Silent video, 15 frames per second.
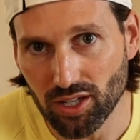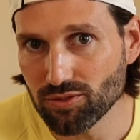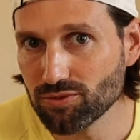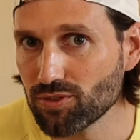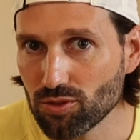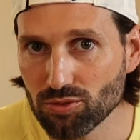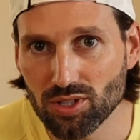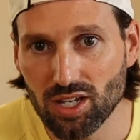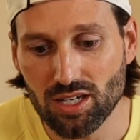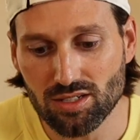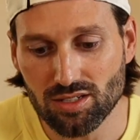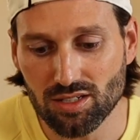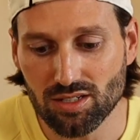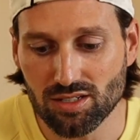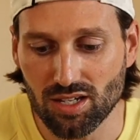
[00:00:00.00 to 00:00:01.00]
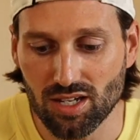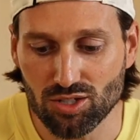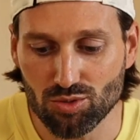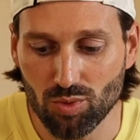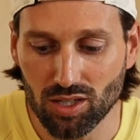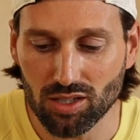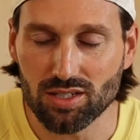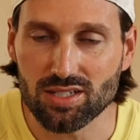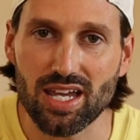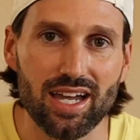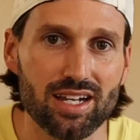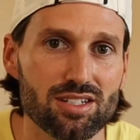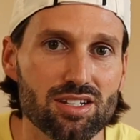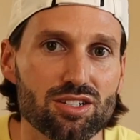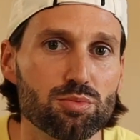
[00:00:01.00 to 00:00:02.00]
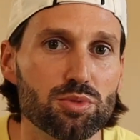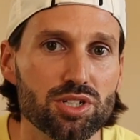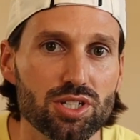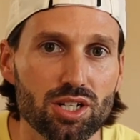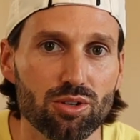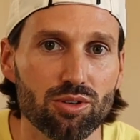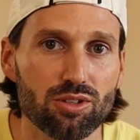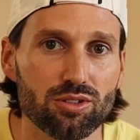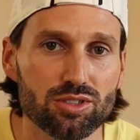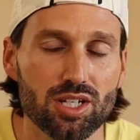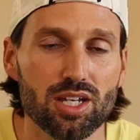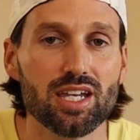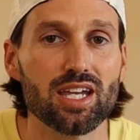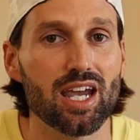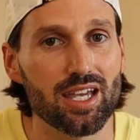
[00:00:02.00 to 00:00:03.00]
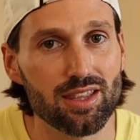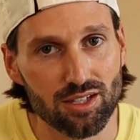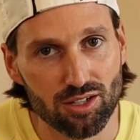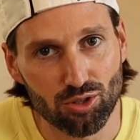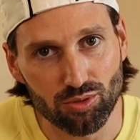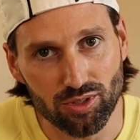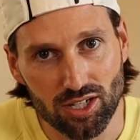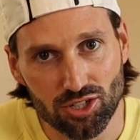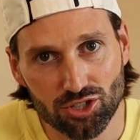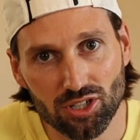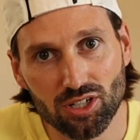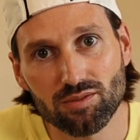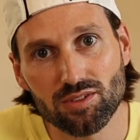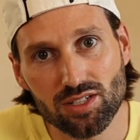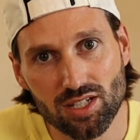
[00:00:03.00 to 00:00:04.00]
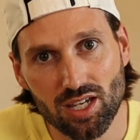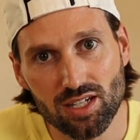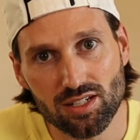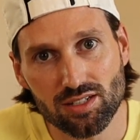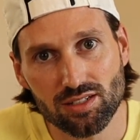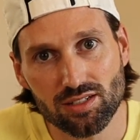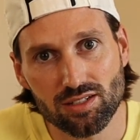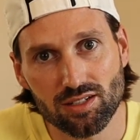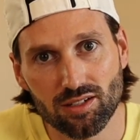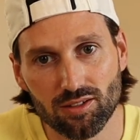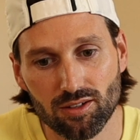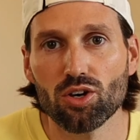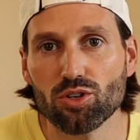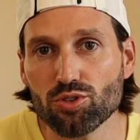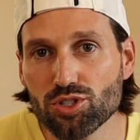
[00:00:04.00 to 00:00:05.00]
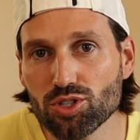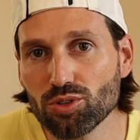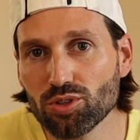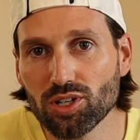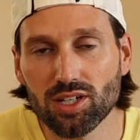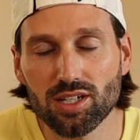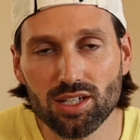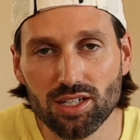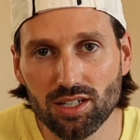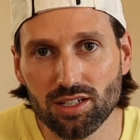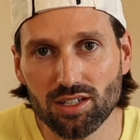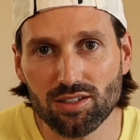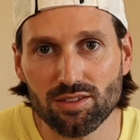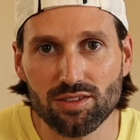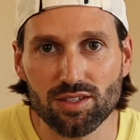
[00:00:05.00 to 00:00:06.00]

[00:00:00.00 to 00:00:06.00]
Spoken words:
phone cases as well as excess materials in the creation of these cases. You're still going to get